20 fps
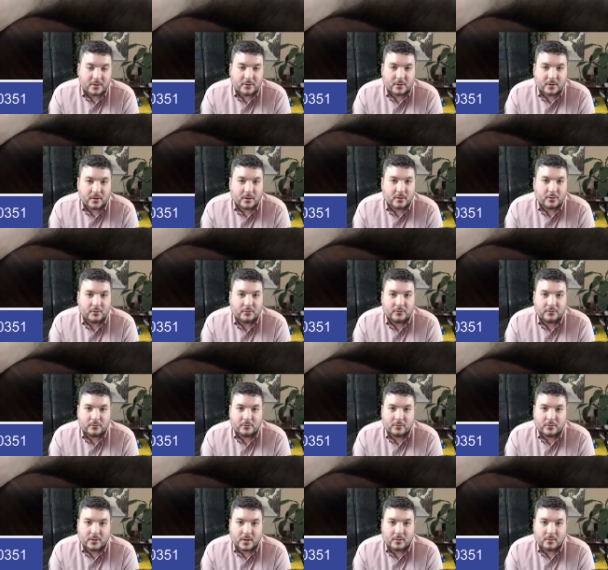can go
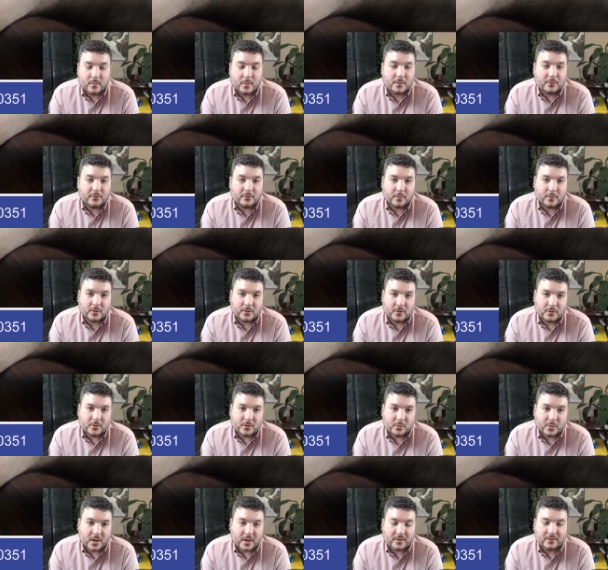to a remote terminal
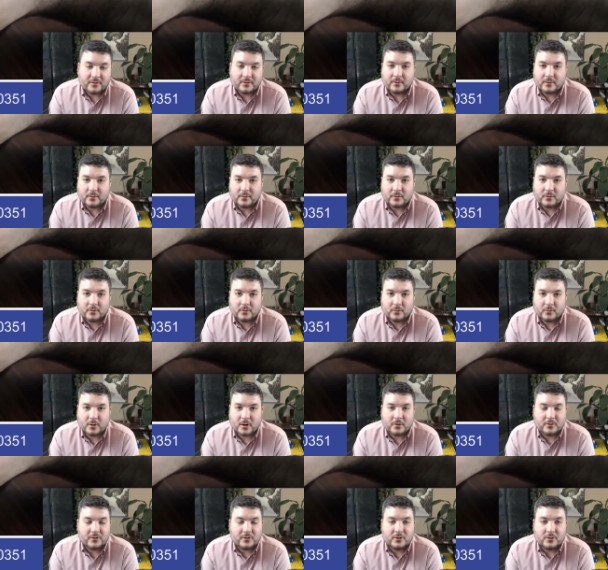unit with. So if your
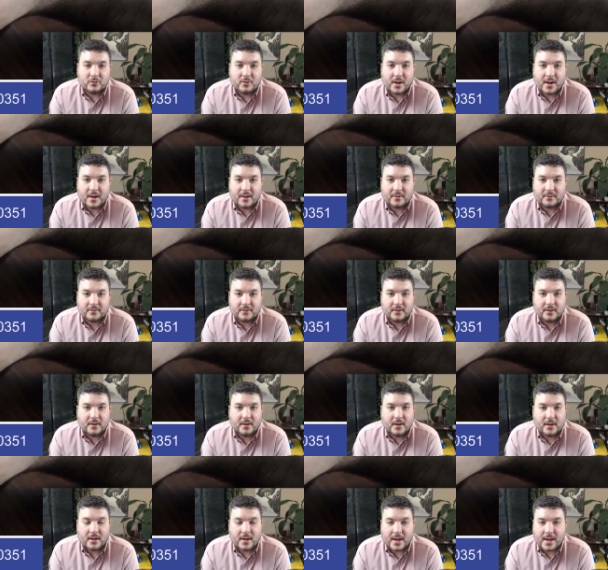RTU has
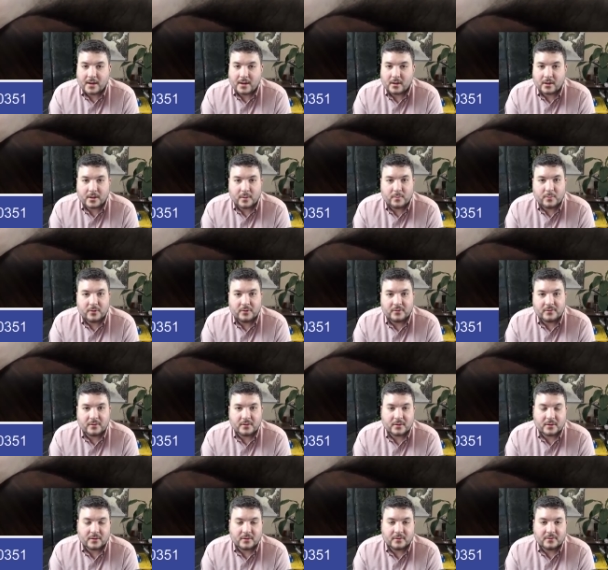analog inputs
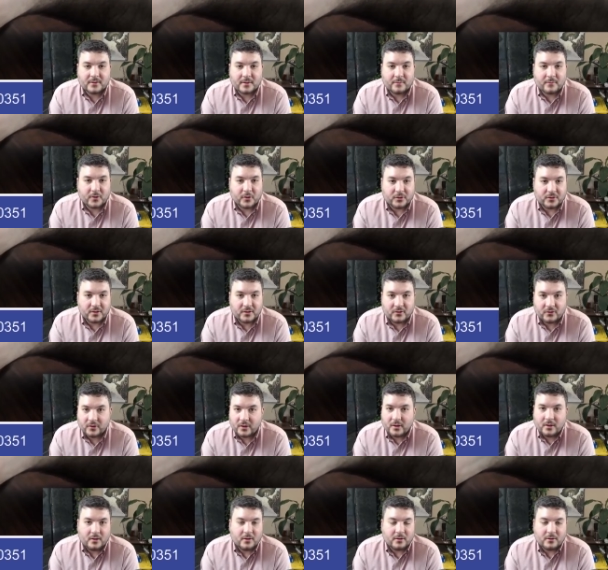that can accept voltage,
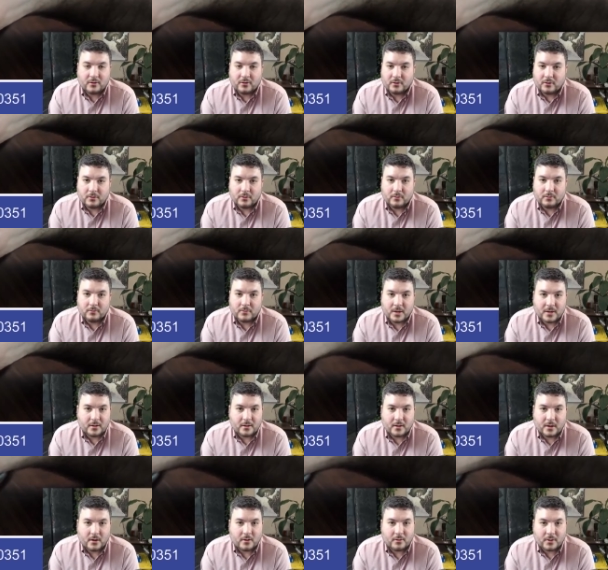you're ready
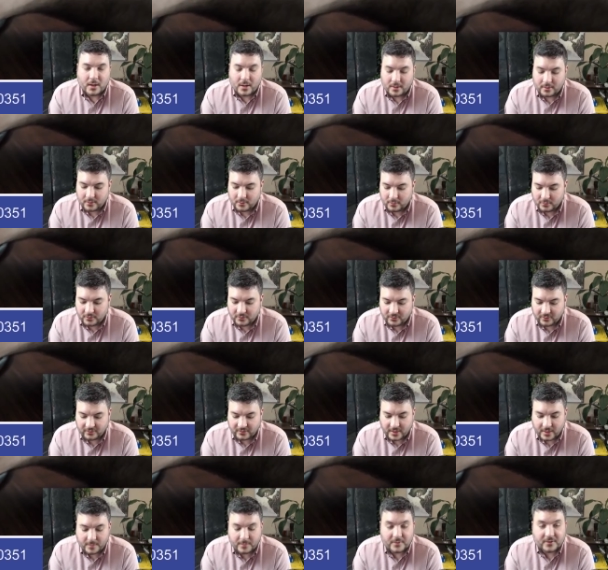to go. And you would just
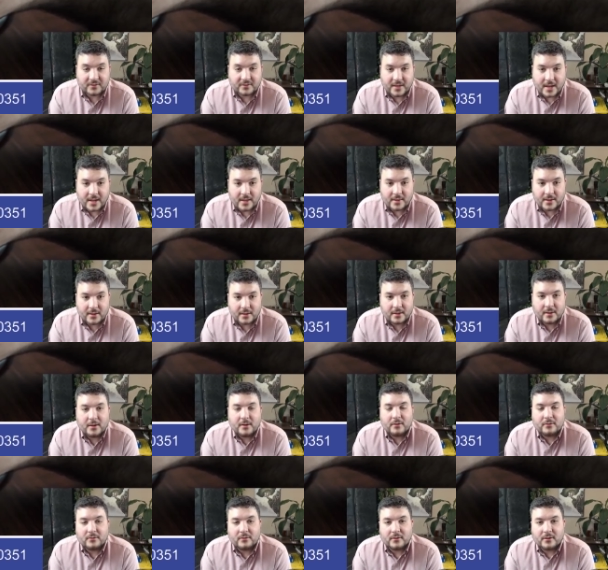set up the scaling
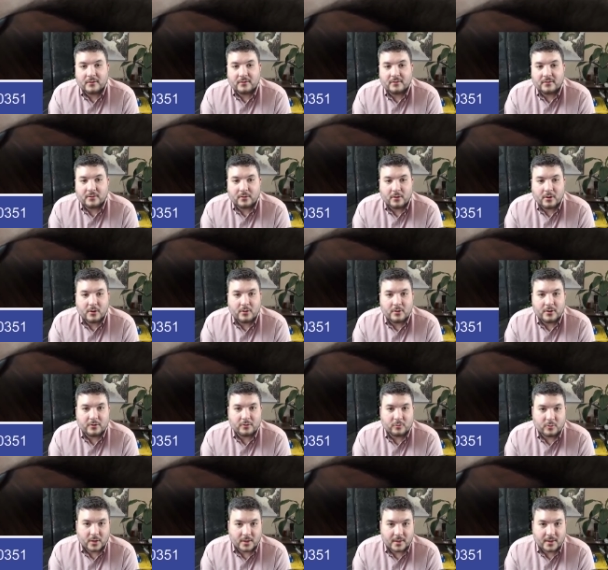so that zero is
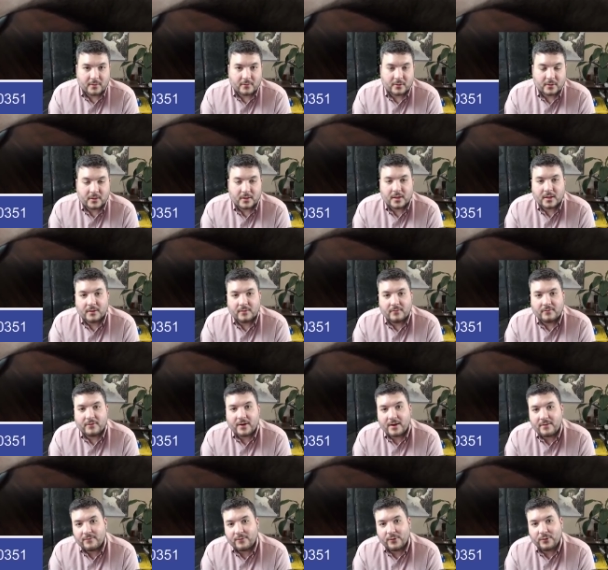one level and
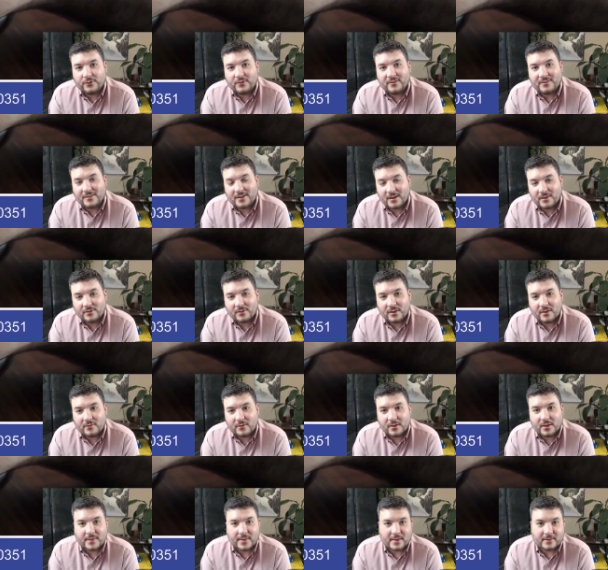five volts is another
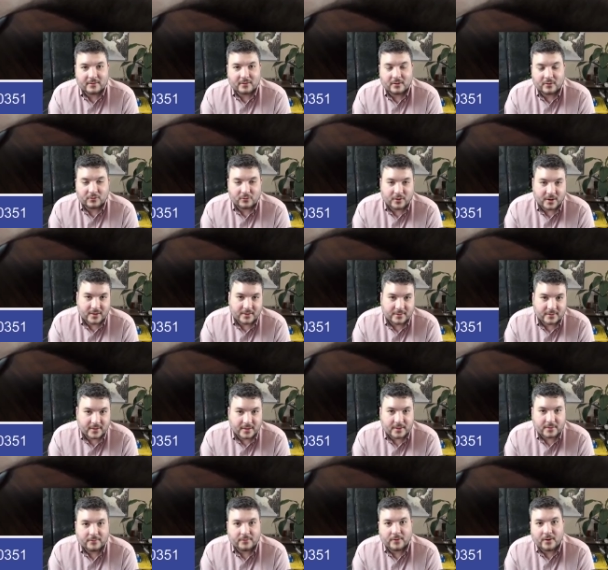level. And that's going to
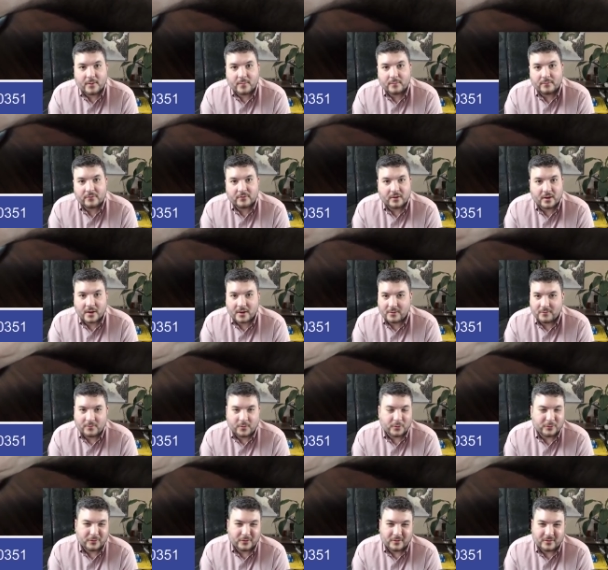translate from a
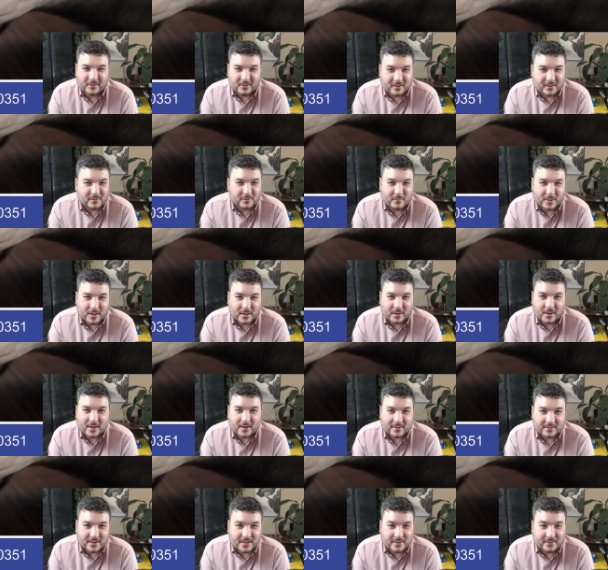voltage that doesn't make a lot
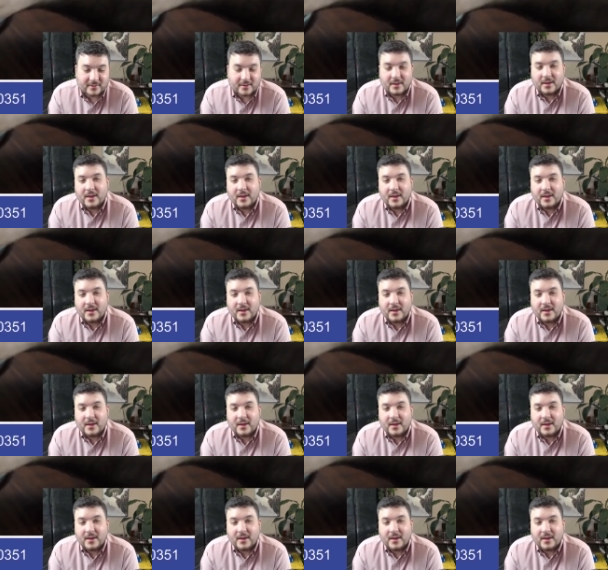of sense